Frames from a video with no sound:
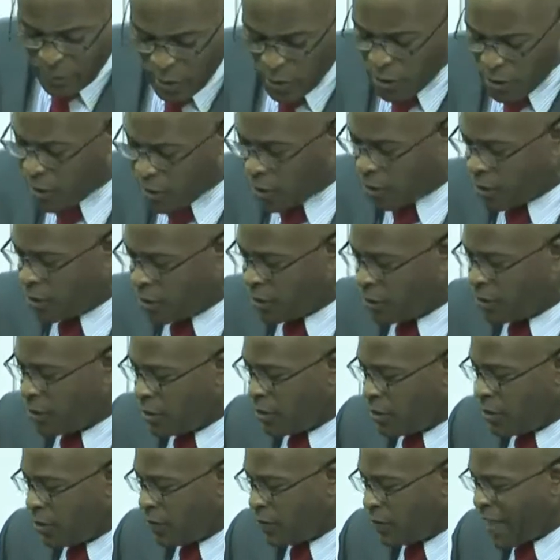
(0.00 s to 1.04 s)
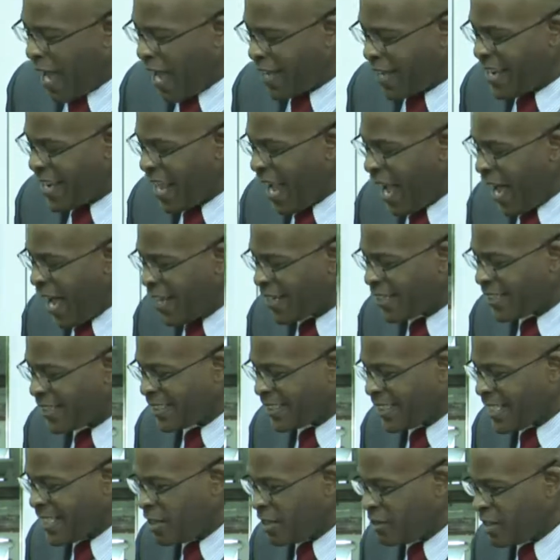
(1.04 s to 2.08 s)
know that they had
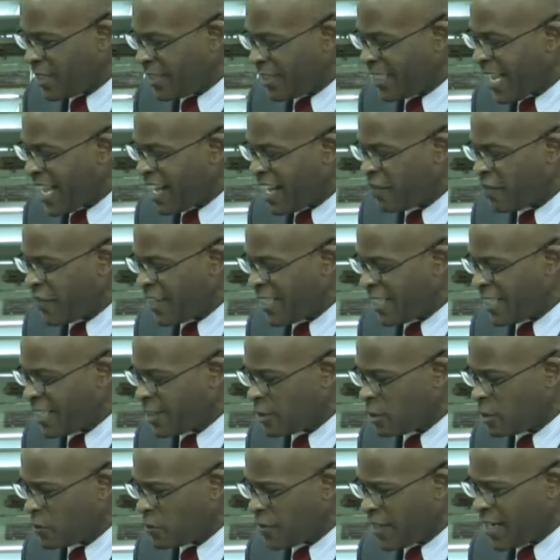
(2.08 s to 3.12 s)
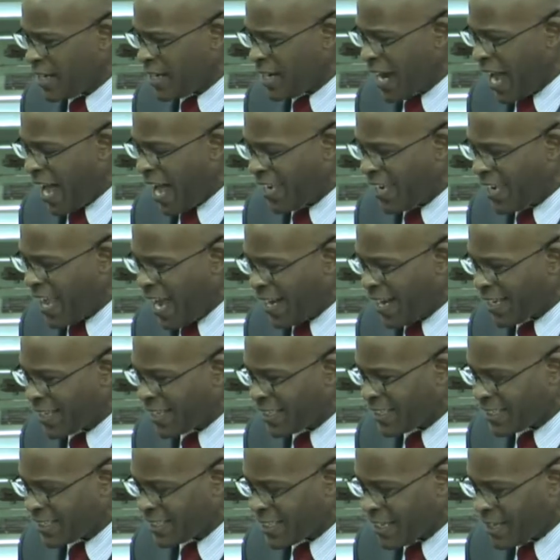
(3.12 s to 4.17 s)
a serious health issue there at
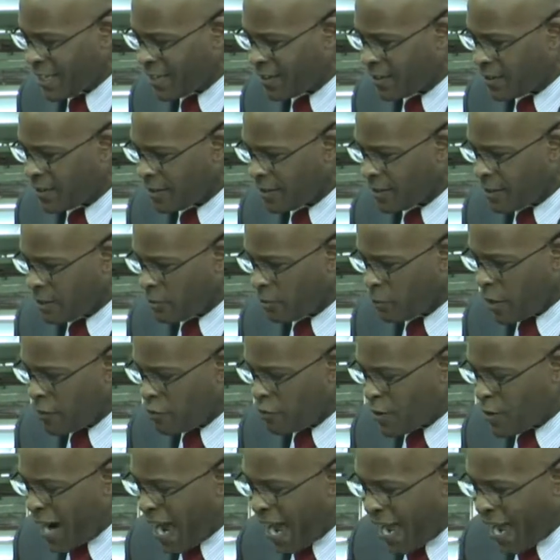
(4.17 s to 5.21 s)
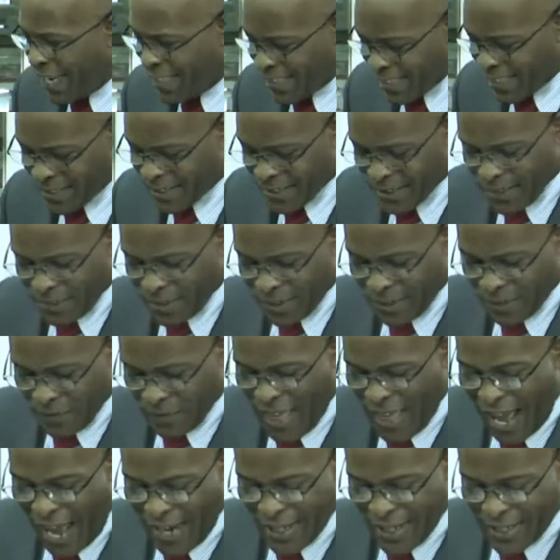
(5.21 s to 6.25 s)
Lancaster with rats
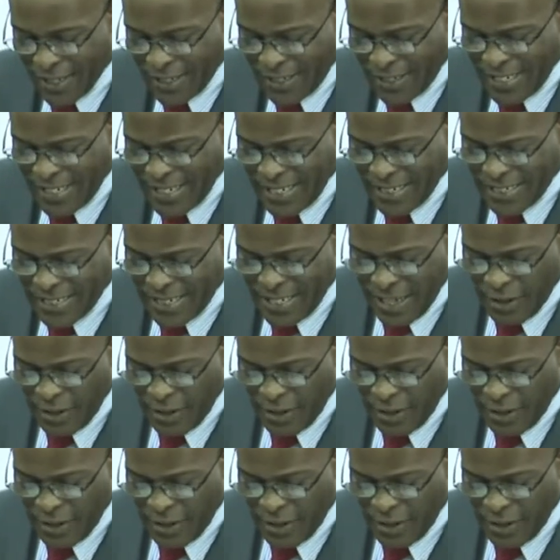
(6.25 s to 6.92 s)
that could easily